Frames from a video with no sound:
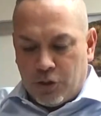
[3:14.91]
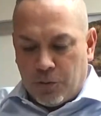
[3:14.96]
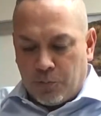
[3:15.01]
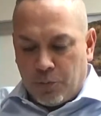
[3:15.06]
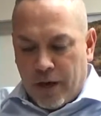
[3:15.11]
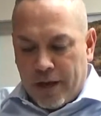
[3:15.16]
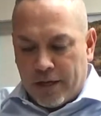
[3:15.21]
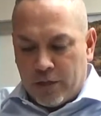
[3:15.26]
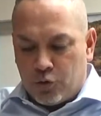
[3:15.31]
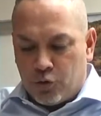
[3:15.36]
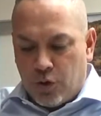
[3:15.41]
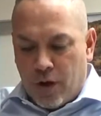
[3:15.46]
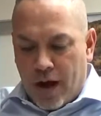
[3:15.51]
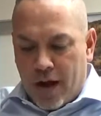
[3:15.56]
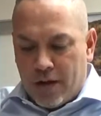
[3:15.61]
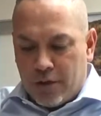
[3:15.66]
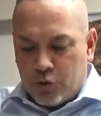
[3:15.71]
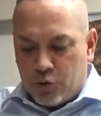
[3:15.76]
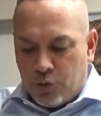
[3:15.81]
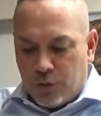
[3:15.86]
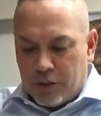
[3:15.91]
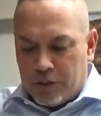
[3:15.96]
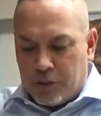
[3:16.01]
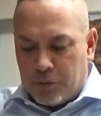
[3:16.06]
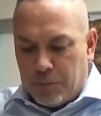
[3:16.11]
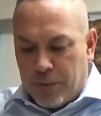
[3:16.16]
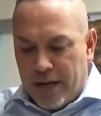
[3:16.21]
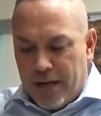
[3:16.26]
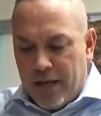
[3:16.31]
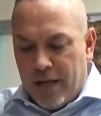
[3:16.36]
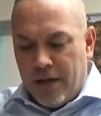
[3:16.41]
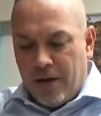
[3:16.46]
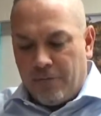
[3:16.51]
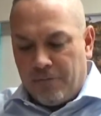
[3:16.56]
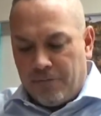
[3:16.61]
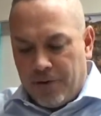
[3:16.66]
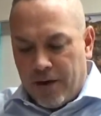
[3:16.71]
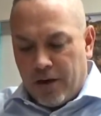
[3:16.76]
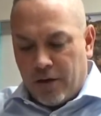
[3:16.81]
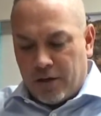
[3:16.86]
to bring a trial to a speedy
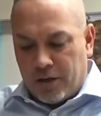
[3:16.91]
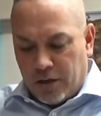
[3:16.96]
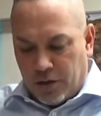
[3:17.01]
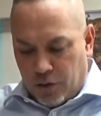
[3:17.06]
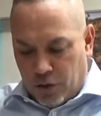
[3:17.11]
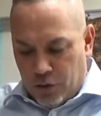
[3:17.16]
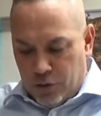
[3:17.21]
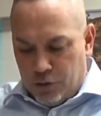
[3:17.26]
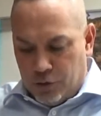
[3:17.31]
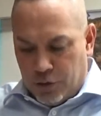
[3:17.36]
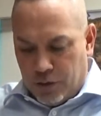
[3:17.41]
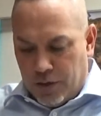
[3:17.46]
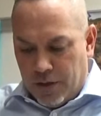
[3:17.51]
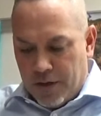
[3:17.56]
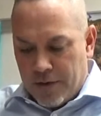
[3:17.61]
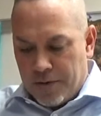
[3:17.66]
and fair conclusion.